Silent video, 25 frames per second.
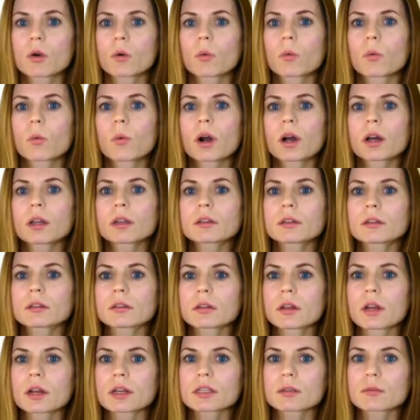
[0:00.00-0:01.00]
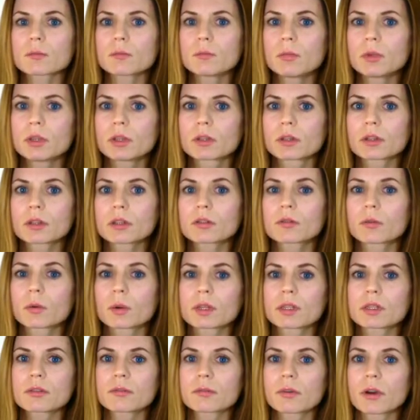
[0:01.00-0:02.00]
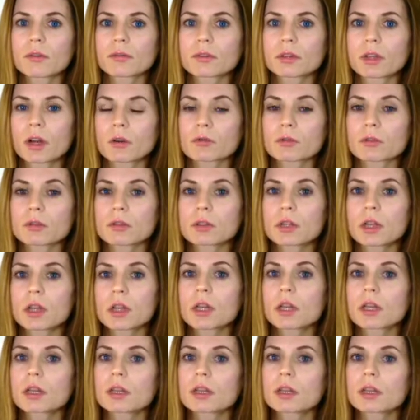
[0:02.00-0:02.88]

1 last minute 25,000